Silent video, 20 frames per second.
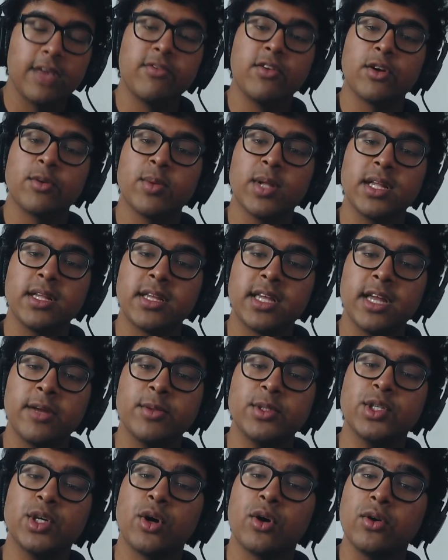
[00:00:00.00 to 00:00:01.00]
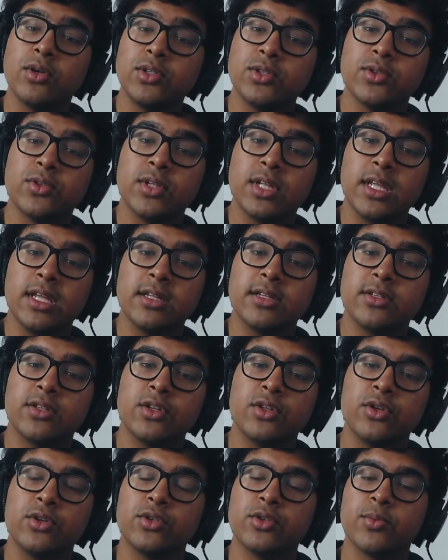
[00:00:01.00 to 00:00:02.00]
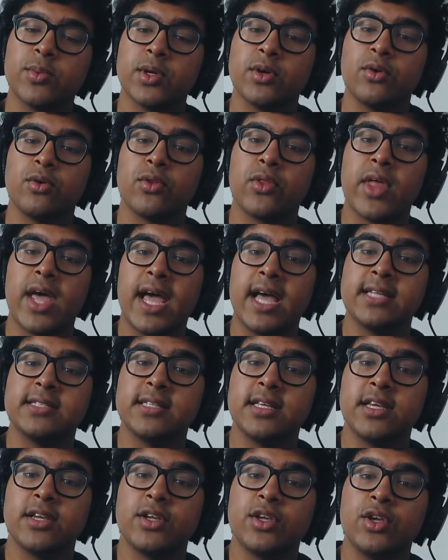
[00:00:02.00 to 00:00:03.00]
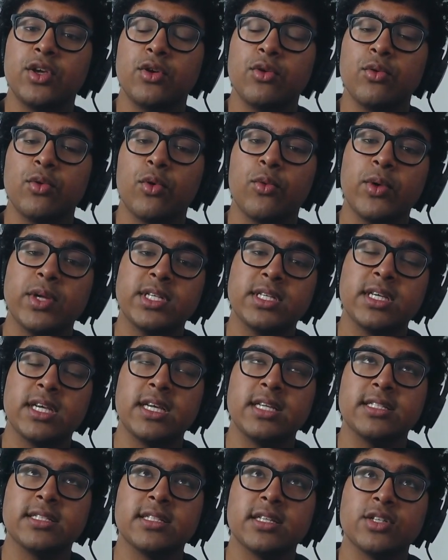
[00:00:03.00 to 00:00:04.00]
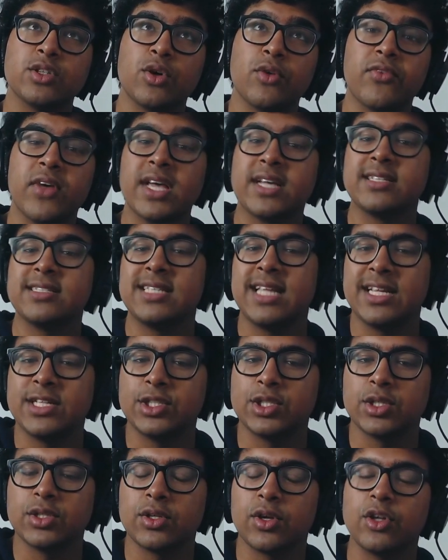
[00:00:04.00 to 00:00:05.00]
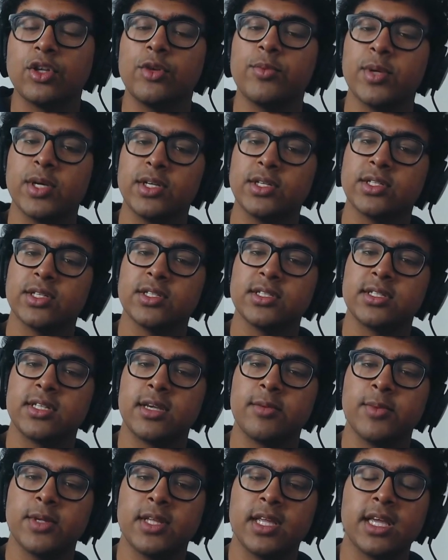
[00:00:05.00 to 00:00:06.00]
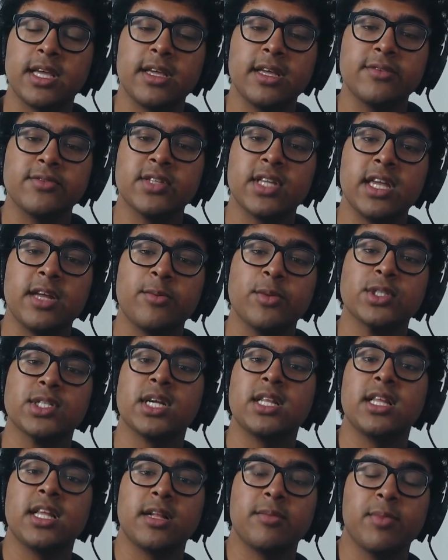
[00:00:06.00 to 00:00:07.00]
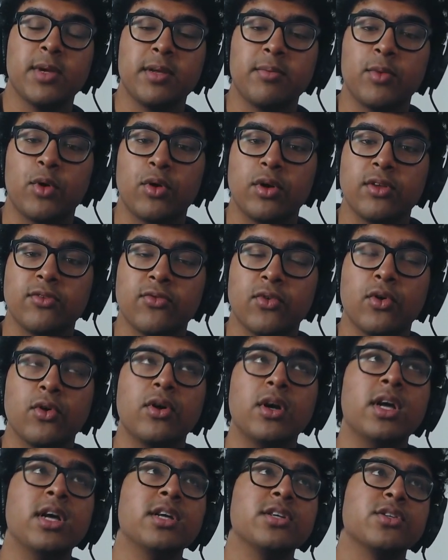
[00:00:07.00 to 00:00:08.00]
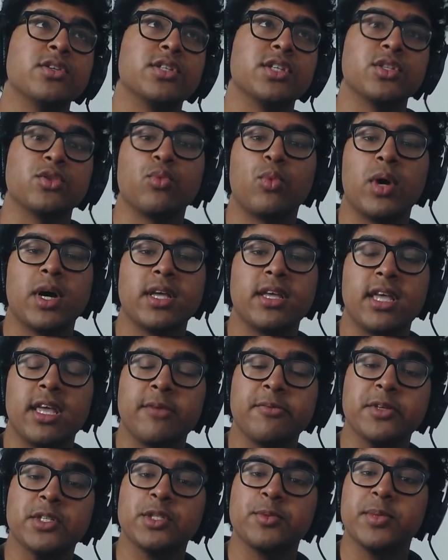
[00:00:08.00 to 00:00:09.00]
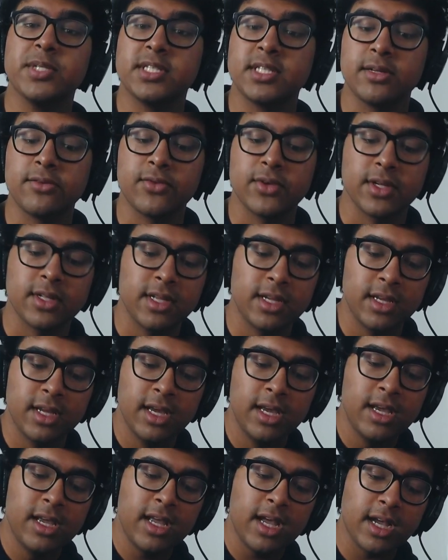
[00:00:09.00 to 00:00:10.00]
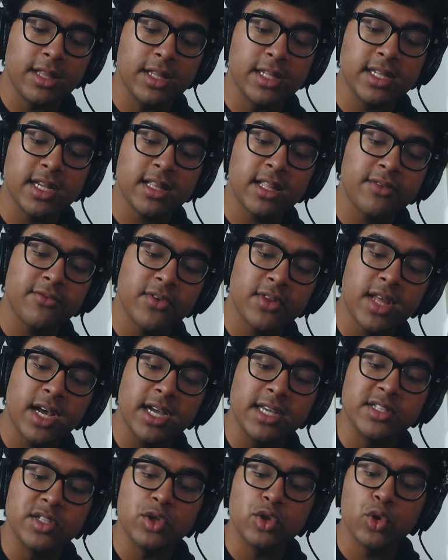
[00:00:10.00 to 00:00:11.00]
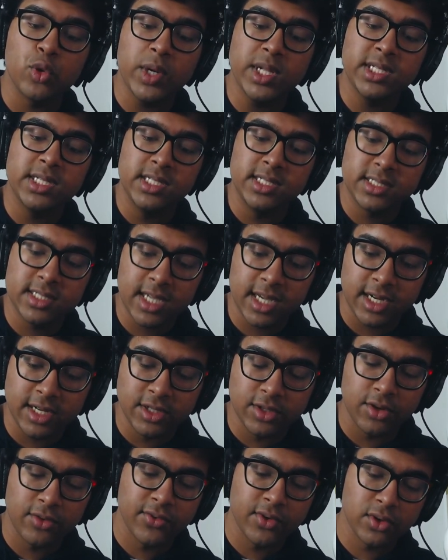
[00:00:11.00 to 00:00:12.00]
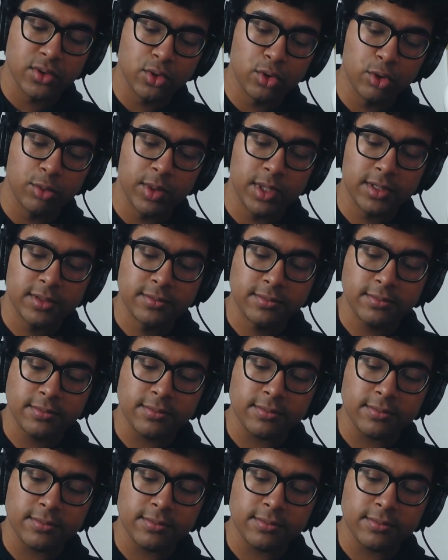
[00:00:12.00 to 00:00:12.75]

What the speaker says: If you're applying to Cambridge, you also need to do something called the SAQ, which is a sort of extension on your personal statement. It gives Cambridge a little bit more info, such as why Cambridge specifically. And the deadline for that is the 22nd of October.